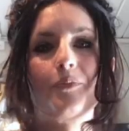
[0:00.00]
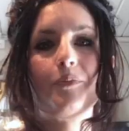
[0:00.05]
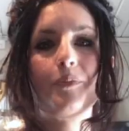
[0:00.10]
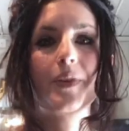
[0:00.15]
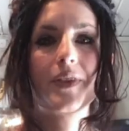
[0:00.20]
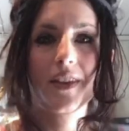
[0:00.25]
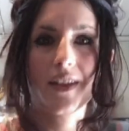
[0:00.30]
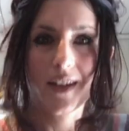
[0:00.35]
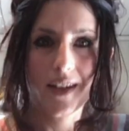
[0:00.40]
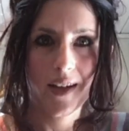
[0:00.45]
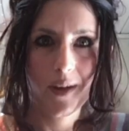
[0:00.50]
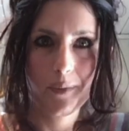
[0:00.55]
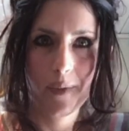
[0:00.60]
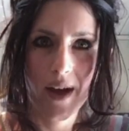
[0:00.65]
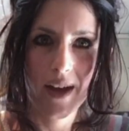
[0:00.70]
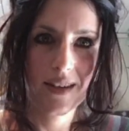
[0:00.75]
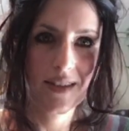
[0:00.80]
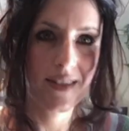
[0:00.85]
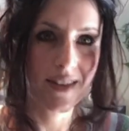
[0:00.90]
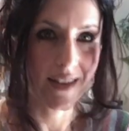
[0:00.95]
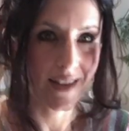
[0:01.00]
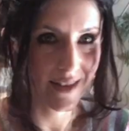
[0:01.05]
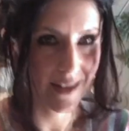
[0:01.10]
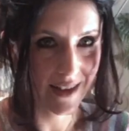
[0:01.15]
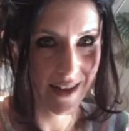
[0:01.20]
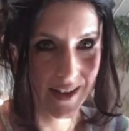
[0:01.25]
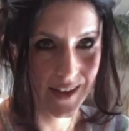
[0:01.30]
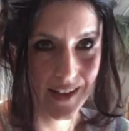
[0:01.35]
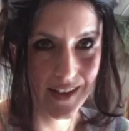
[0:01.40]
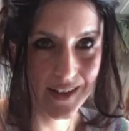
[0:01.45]
But then I get past it and
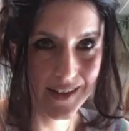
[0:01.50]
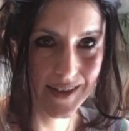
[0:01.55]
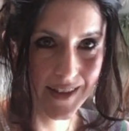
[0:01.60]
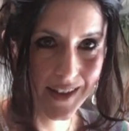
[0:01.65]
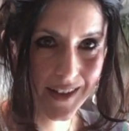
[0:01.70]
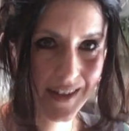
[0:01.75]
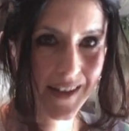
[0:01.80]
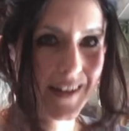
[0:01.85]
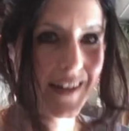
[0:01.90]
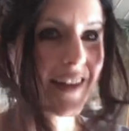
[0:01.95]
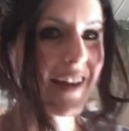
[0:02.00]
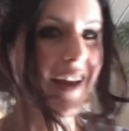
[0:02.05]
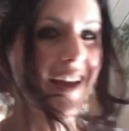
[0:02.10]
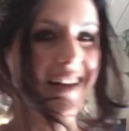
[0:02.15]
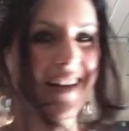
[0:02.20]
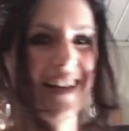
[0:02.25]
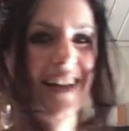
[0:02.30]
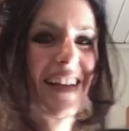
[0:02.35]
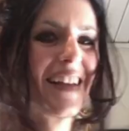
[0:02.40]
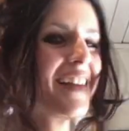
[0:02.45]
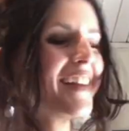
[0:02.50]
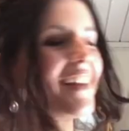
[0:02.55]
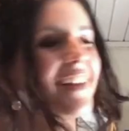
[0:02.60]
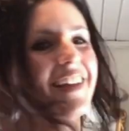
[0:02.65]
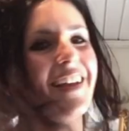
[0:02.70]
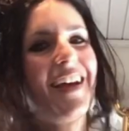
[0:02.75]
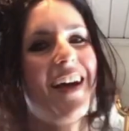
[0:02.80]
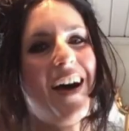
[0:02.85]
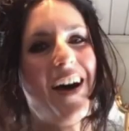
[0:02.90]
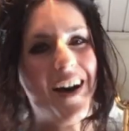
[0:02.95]
then I get excited
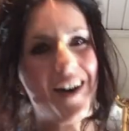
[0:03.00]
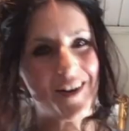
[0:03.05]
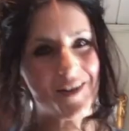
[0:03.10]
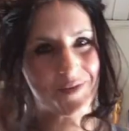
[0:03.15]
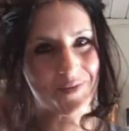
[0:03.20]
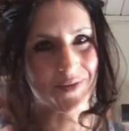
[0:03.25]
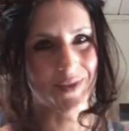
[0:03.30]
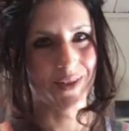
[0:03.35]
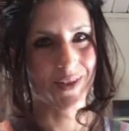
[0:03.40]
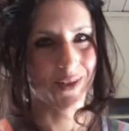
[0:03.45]
again.